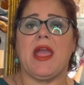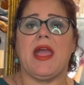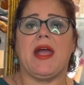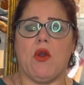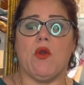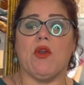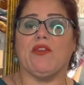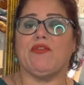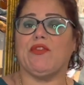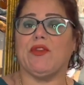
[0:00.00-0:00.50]

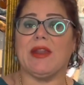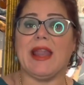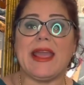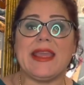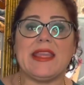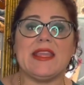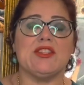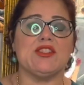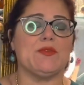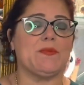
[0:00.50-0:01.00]
or if you
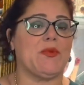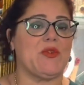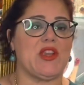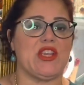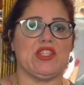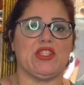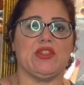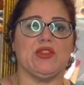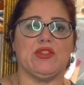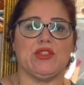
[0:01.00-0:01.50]
like
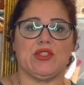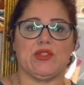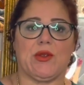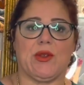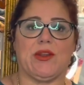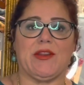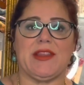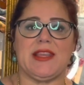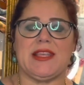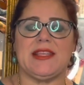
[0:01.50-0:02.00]
inspirational
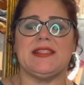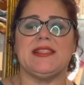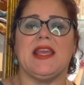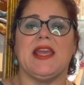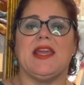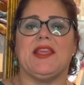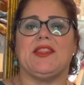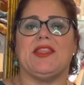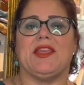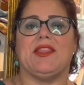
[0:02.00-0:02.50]
stories,
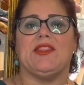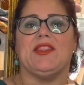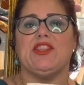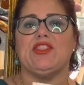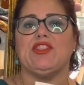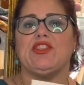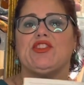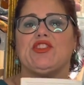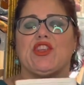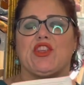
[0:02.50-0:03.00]
then
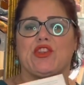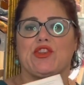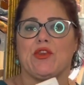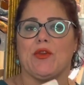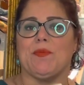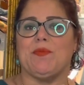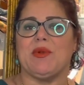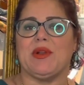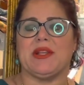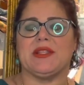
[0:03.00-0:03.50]
this is
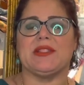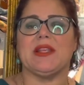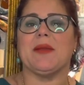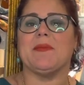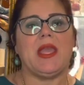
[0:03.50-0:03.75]
your book.